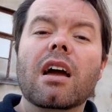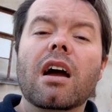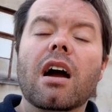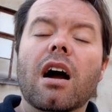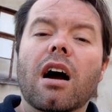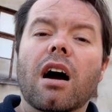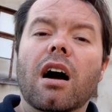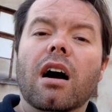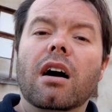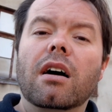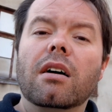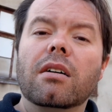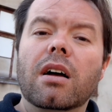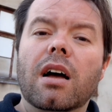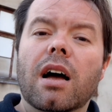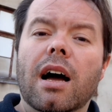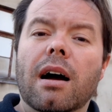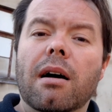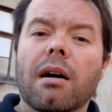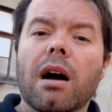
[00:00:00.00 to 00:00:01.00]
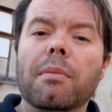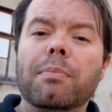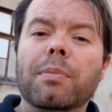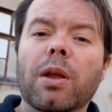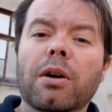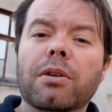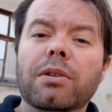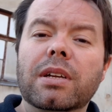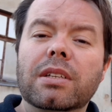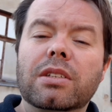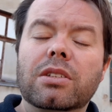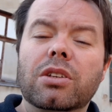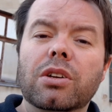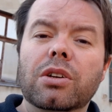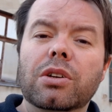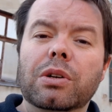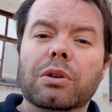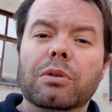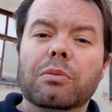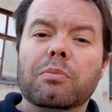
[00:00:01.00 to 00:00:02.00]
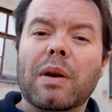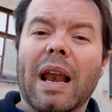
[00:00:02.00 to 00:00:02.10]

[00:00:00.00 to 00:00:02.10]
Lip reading: are uploaded to